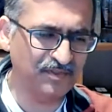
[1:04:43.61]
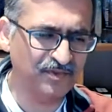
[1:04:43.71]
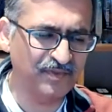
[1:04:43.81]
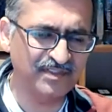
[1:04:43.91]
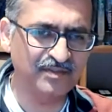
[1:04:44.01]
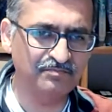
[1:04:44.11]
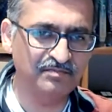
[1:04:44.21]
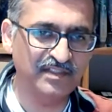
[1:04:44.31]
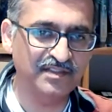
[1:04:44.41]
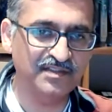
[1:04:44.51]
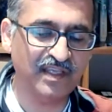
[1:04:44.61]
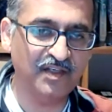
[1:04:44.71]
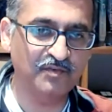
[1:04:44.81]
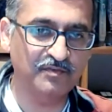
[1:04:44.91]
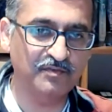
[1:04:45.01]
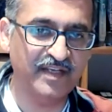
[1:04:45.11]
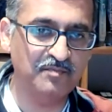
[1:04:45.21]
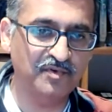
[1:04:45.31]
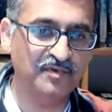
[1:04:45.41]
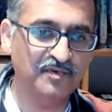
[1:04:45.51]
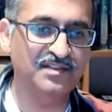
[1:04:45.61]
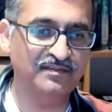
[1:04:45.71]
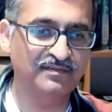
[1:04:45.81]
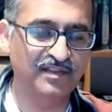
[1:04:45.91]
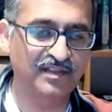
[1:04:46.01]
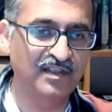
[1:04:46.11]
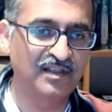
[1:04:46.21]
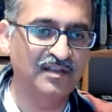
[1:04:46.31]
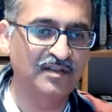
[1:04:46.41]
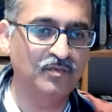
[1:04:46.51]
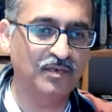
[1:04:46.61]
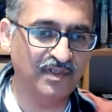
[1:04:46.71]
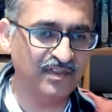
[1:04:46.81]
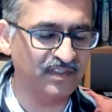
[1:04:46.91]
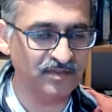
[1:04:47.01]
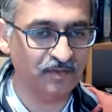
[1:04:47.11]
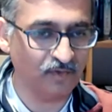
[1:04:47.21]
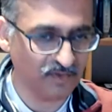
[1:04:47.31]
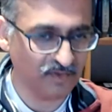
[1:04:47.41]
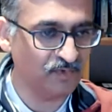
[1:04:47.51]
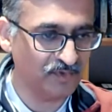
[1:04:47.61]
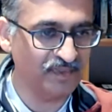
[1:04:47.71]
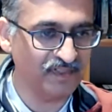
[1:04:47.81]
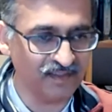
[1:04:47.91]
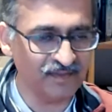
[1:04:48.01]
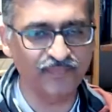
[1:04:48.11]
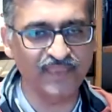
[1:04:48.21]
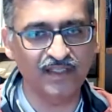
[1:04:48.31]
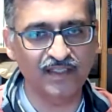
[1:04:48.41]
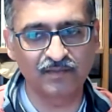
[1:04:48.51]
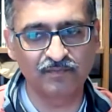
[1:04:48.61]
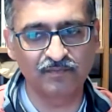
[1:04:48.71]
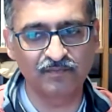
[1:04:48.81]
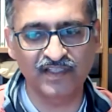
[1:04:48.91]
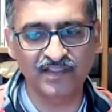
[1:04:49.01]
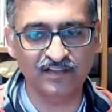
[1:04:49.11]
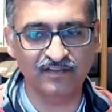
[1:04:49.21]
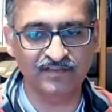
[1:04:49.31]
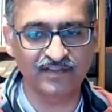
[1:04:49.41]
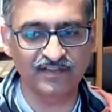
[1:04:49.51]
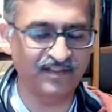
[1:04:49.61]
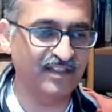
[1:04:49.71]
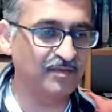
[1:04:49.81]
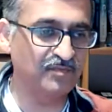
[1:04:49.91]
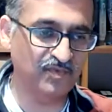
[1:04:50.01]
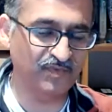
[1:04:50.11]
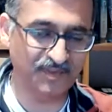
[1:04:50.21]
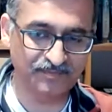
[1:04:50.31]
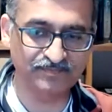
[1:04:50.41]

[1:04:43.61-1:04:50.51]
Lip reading: So it's a sign of a very progressive work. There's lots more to be done, but things have definitely improved.